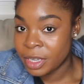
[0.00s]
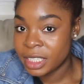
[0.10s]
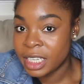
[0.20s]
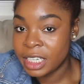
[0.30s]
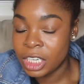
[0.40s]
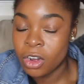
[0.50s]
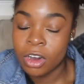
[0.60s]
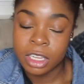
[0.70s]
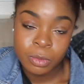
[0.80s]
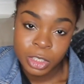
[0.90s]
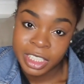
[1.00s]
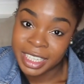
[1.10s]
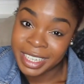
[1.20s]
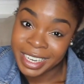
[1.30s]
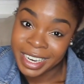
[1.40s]
because they need all the moisture
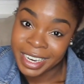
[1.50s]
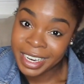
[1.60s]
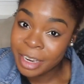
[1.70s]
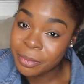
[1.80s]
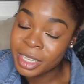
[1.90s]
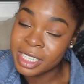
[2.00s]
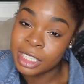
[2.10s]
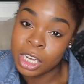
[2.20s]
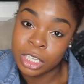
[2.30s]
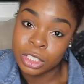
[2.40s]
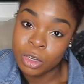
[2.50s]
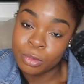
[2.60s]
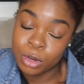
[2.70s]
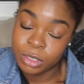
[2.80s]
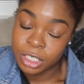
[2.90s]
that they can get because they are so
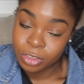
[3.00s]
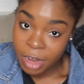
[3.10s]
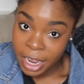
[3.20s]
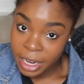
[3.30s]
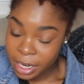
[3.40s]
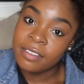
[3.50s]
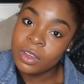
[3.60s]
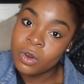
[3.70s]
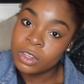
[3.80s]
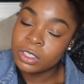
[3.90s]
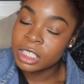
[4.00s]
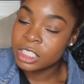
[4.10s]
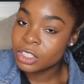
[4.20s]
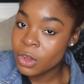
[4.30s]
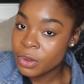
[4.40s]
prone to drying. Heavy oils such
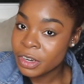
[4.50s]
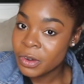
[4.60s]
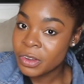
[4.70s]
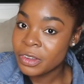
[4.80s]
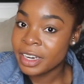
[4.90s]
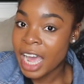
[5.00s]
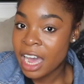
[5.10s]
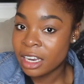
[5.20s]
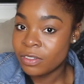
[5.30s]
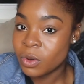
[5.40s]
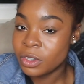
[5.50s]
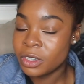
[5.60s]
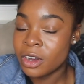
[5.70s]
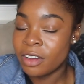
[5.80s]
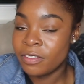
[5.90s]
as coconut oil and olive
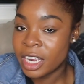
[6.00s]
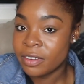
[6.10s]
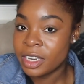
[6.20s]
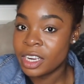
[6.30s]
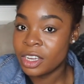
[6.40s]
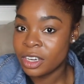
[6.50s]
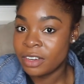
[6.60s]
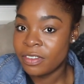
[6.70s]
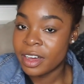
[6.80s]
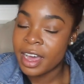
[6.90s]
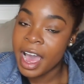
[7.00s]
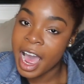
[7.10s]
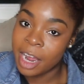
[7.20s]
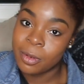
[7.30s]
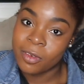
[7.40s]
oil are very good for
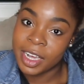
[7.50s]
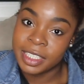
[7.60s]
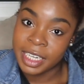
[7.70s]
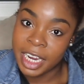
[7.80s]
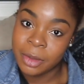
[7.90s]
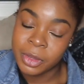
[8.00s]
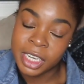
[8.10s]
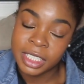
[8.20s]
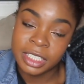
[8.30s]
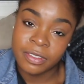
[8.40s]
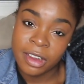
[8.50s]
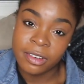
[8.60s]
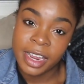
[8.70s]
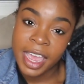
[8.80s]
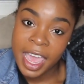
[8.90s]
high porosity hair because it's
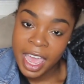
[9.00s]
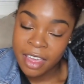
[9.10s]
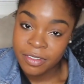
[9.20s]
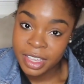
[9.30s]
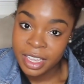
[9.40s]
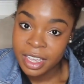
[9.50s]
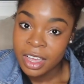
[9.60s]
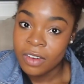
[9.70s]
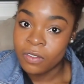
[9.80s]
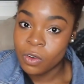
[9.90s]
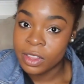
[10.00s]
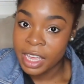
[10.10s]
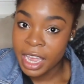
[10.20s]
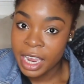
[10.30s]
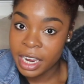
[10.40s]
very heavy for
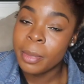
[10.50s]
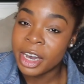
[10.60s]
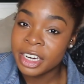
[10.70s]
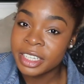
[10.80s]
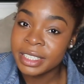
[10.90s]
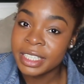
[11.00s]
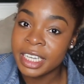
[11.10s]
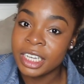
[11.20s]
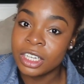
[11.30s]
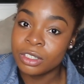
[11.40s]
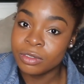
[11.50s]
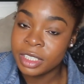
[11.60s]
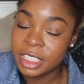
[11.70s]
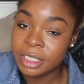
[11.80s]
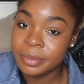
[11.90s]
the hair. Butters and
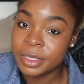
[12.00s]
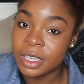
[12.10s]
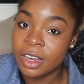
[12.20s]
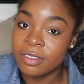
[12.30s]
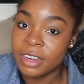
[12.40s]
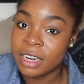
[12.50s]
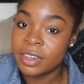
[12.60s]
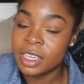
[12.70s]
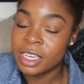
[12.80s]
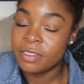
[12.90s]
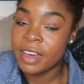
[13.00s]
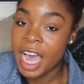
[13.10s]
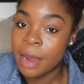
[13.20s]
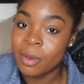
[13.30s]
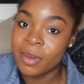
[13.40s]
creams are very good for
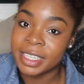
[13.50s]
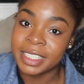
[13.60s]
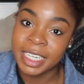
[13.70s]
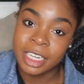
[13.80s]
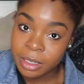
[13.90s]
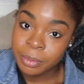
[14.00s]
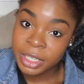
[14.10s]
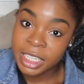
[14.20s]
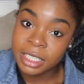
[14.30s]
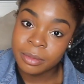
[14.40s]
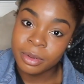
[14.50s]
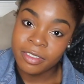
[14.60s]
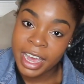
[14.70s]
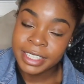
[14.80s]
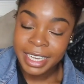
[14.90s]
high porosity hair because it
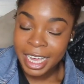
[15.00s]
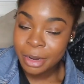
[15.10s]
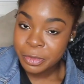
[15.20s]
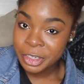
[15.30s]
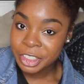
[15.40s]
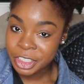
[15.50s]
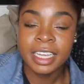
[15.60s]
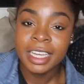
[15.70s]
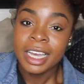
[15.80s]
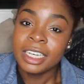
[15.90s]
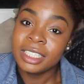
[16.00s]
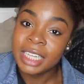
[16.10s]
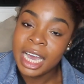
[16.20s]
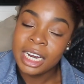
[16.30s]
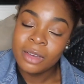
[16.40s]
provides a lot of moisture. So
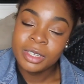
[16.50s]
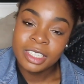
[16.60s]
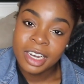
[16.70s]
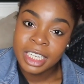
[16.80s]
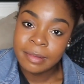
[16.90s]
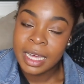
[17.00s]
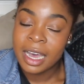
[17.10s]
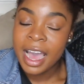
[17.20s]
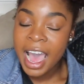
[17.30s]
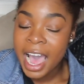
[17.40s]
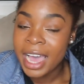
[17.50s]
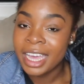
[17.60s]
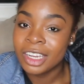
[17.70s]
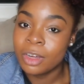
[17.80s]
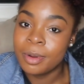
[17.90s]
now that we talked about high
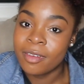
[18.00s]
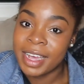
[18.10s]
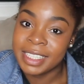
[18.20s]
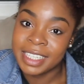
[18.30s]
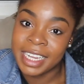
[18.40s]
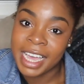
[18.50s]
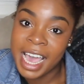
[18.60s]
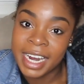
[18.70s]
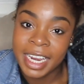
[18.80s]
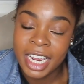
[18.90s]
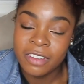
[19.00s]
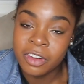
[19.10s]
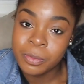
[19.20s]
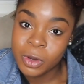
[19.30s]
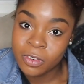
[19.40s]
and low porosity and how to care
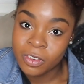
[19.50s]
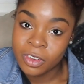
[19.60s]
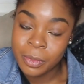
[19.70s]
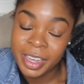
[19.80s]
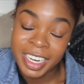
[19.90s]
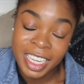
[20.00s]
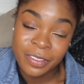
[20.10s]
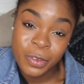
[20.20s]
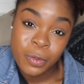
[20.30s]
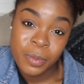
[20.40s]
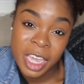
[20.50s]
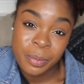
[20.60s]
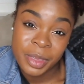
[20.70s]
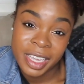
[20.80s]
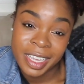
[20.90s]
for both of them and if you may
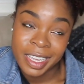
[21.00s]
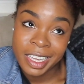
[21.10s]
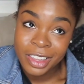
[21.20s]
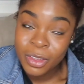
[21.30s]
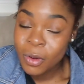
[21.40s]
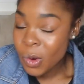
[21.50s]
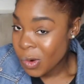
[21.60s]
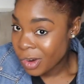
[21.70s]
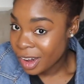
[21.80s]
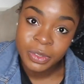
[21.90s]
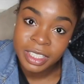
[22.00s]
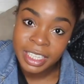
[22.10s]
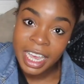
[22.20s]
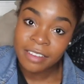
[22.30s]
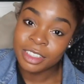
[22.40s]
be either or,
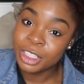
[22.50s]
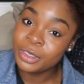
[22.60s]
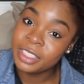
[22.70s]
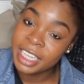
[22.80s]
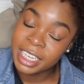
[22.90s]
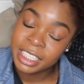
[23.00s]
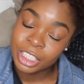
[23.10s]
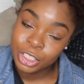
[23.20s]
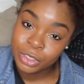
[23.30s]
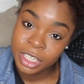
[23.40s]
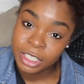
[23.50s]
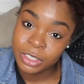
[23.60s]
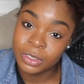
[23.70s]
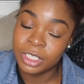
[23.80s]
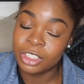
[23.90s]
they have two tests that you can
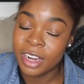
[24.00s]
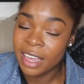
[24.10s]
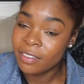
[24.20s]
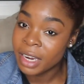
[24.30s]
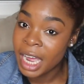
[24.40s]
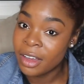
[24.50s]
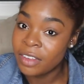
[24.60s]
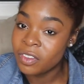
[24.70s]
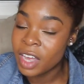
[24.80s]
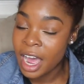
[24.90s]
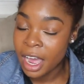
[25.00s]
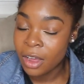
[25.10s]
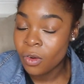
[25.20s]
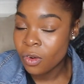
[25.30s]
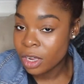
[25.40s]
do to try and figure out if you're
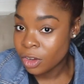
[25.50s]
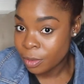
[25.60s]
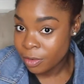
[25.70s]
high or low